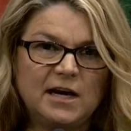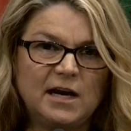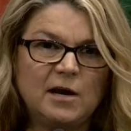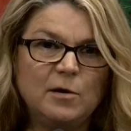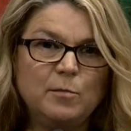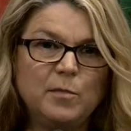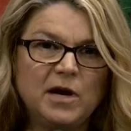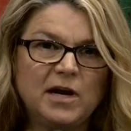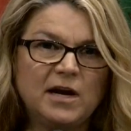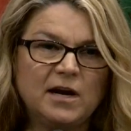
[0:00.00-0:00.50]

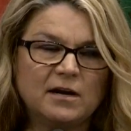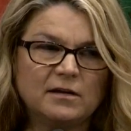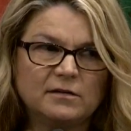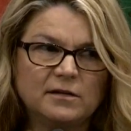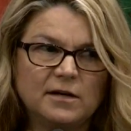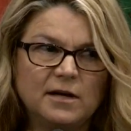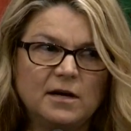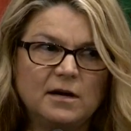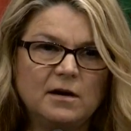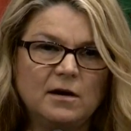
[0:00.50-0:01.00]

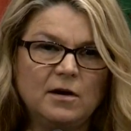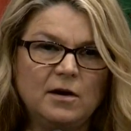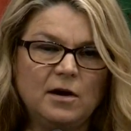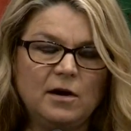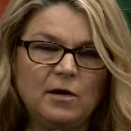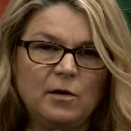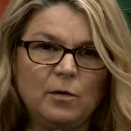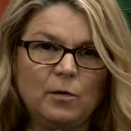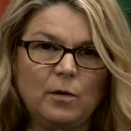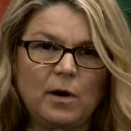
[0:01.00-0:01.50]
immediately
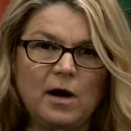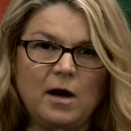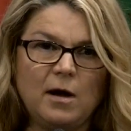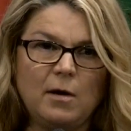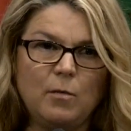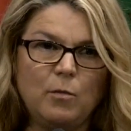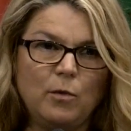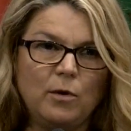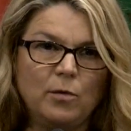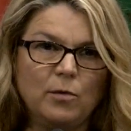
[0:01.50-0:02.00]

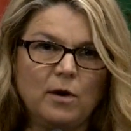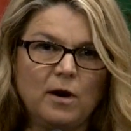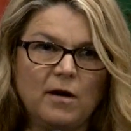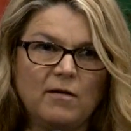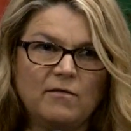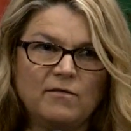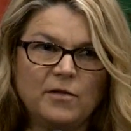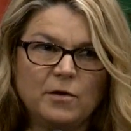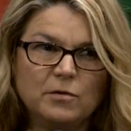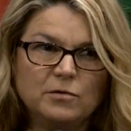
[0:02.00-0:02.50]
we will
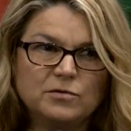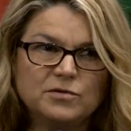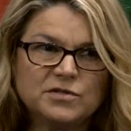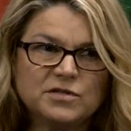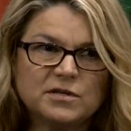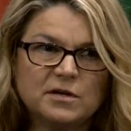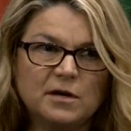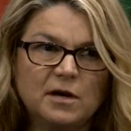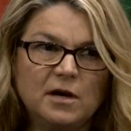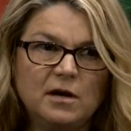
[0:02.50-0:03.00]
have
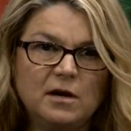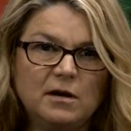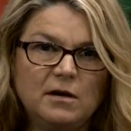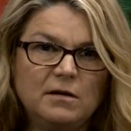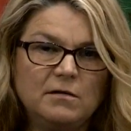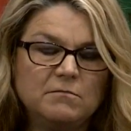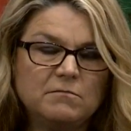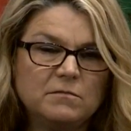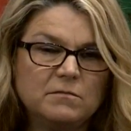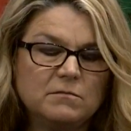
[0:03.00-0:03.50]
those
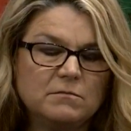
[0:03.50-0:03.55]
in